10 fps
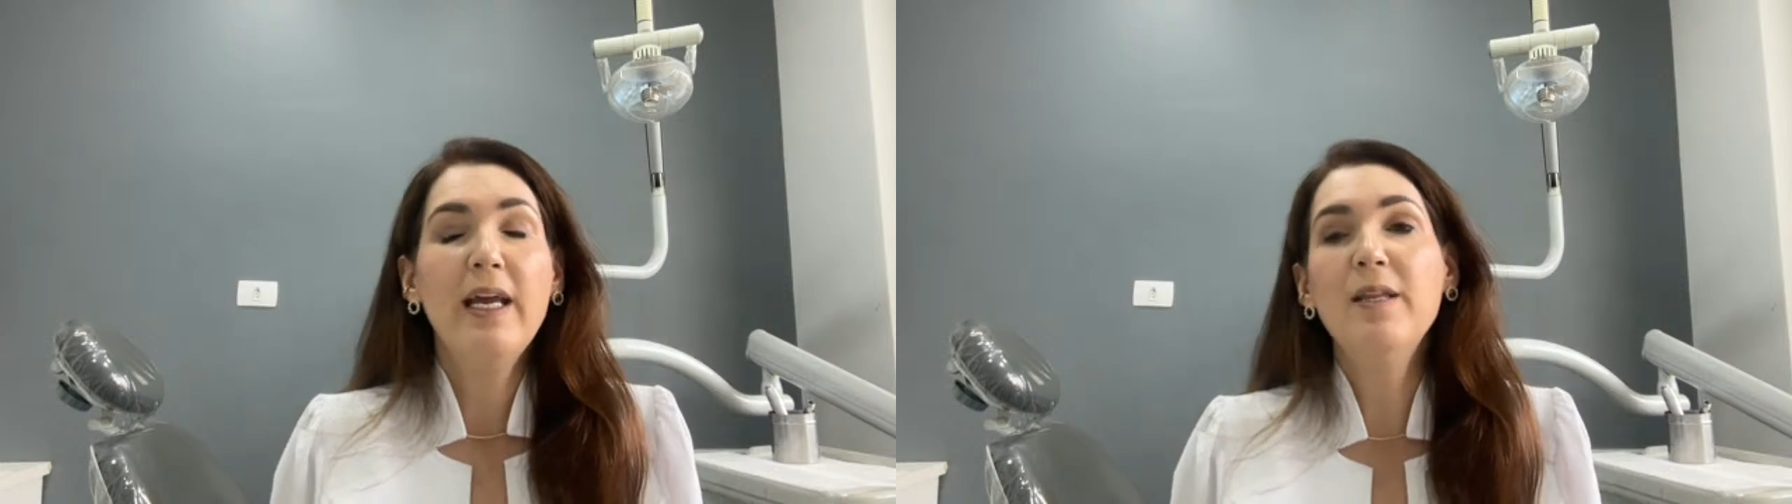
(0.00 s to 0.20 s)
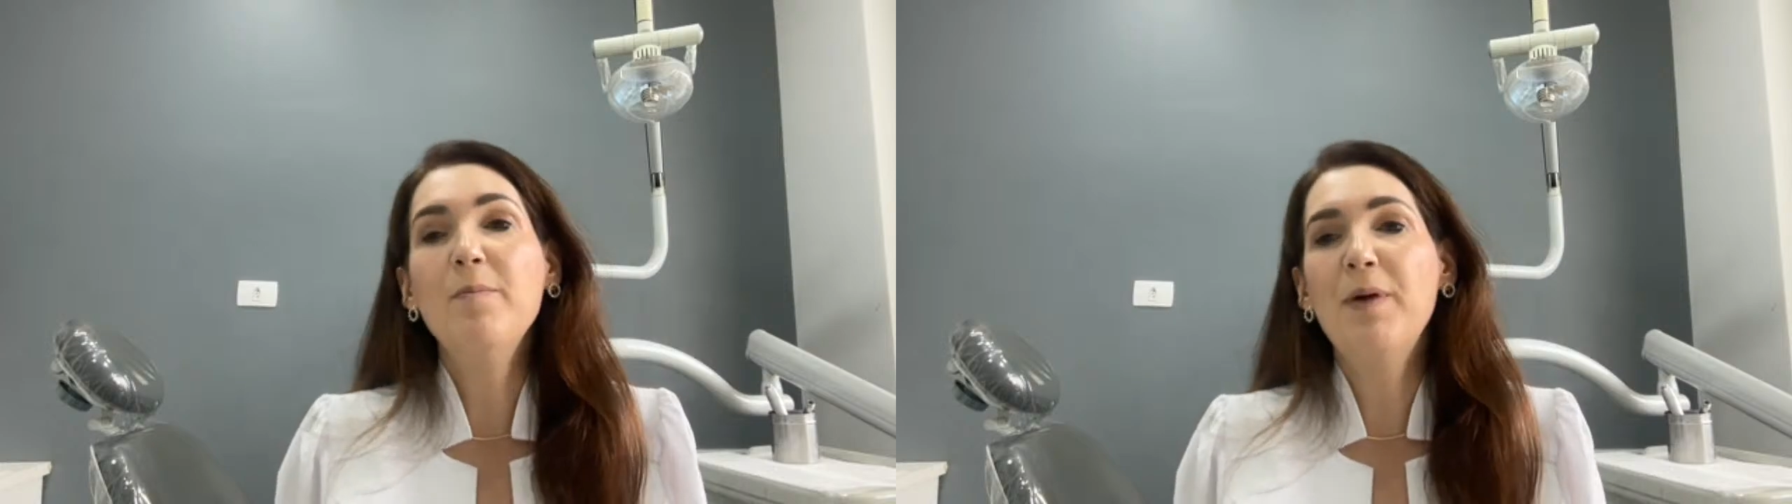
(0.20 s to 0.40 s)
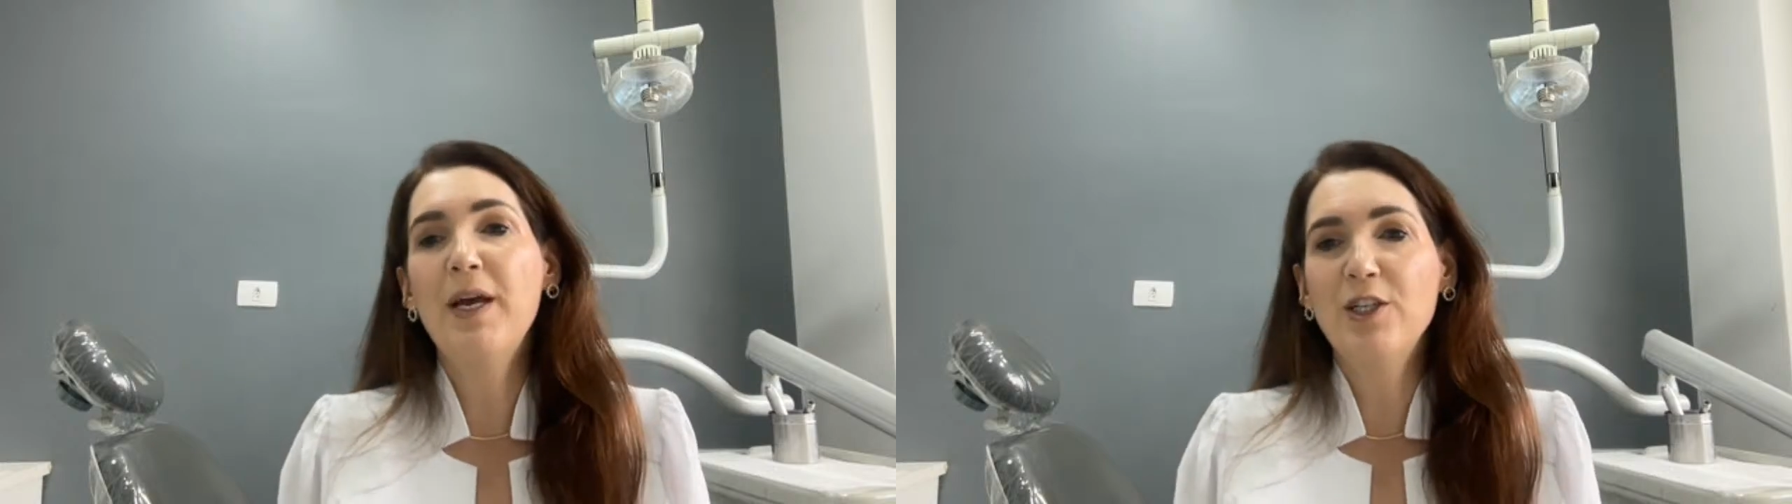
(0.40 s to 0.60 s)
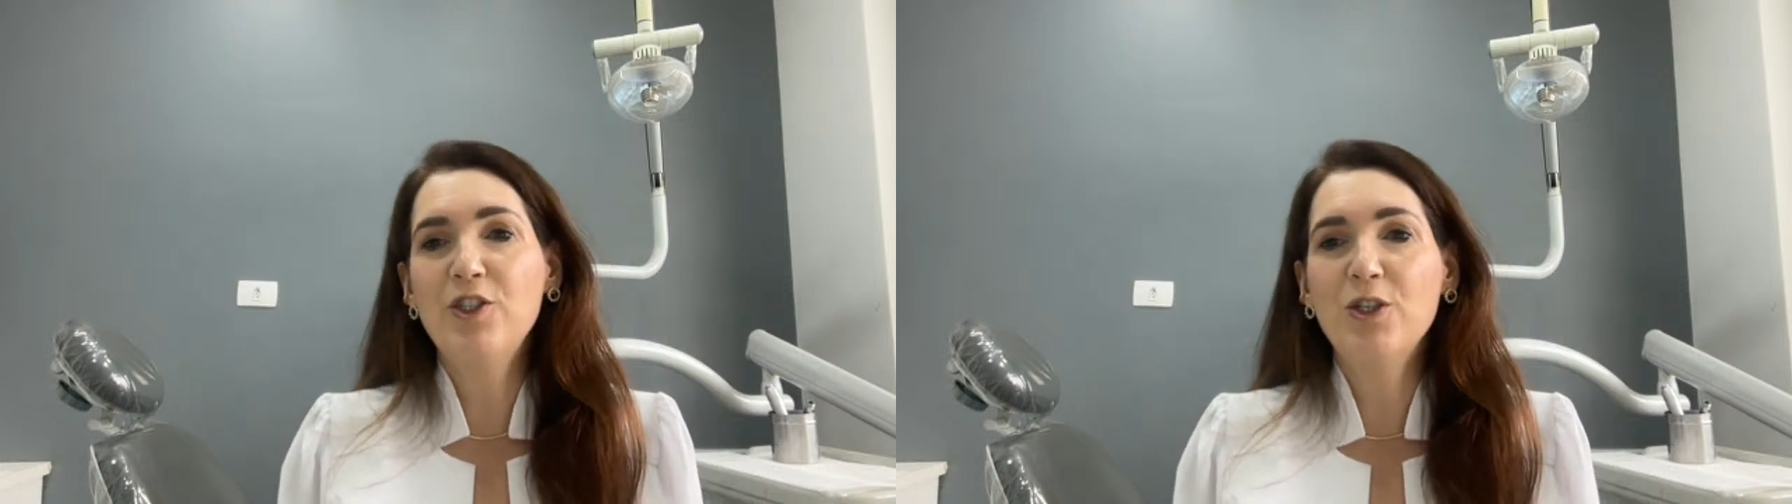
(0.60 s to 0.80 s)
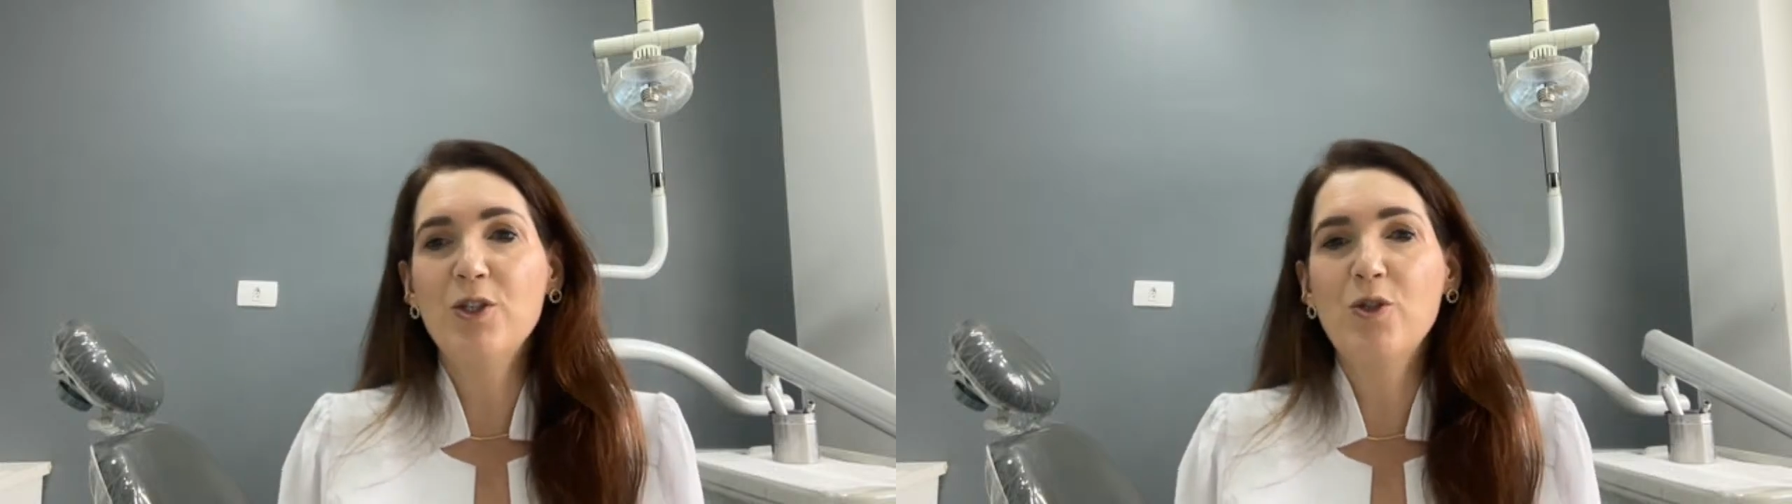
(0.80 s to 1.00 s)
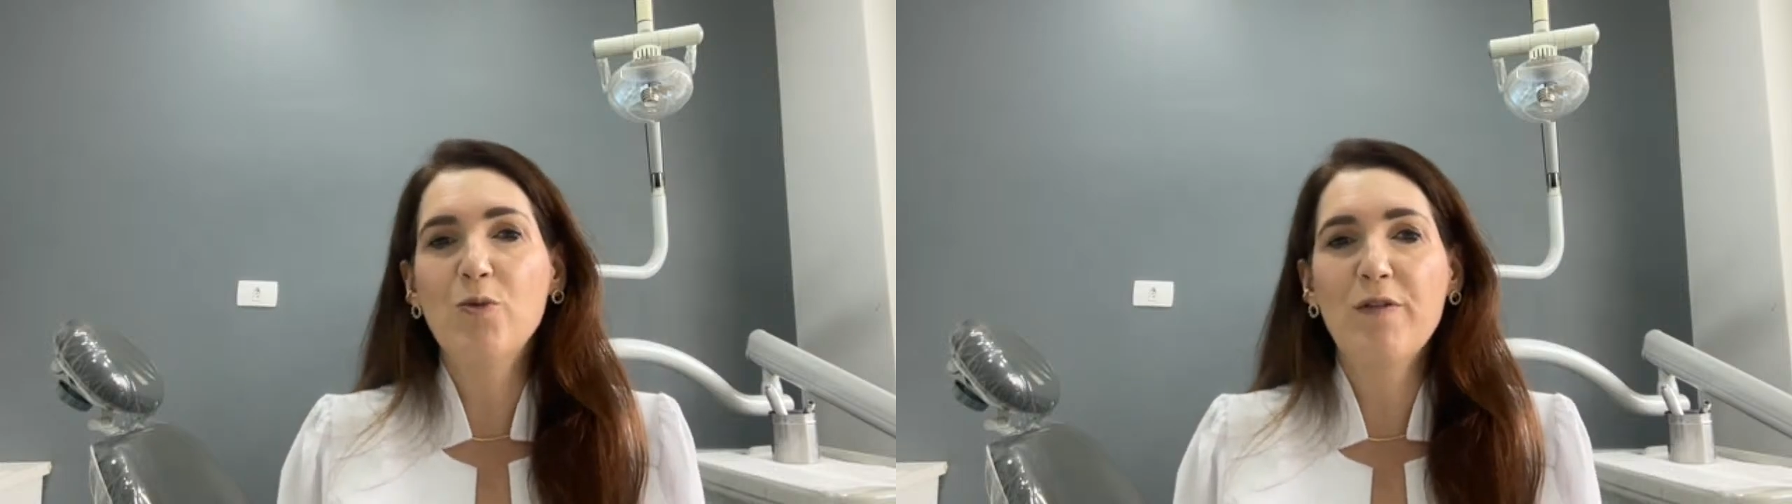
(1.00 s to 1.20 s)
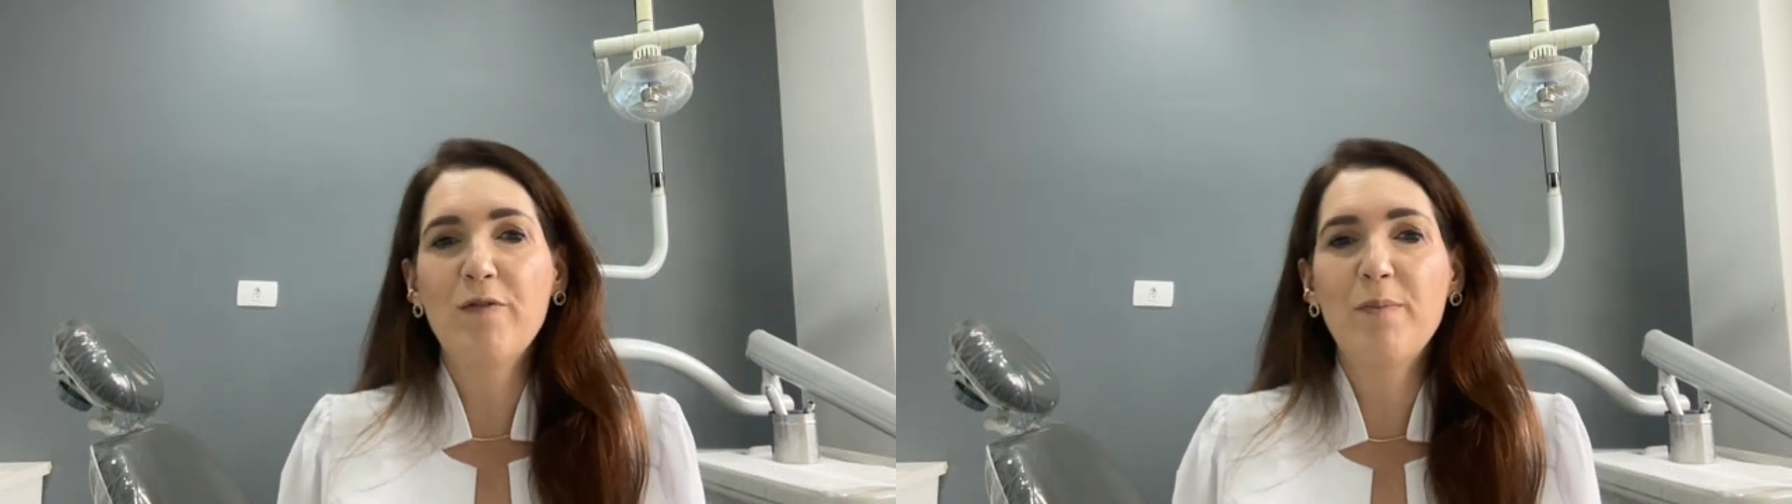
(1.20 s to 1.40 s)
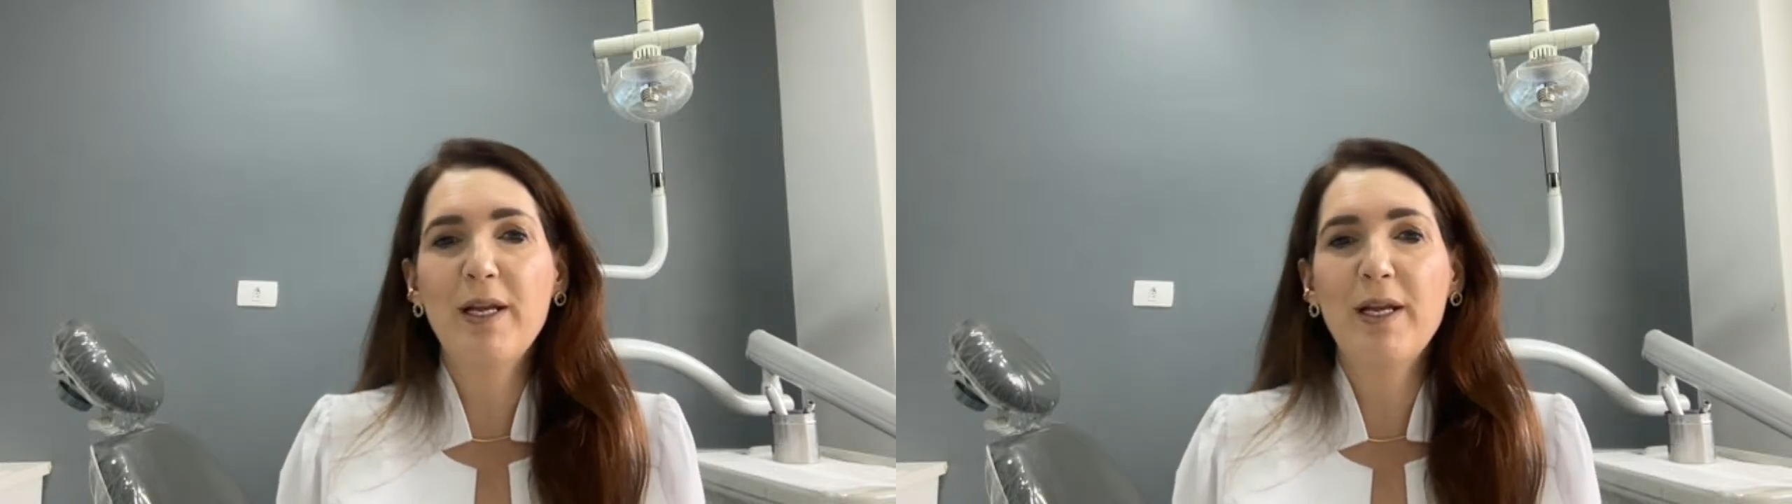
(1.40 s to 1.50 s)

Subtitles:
in patients with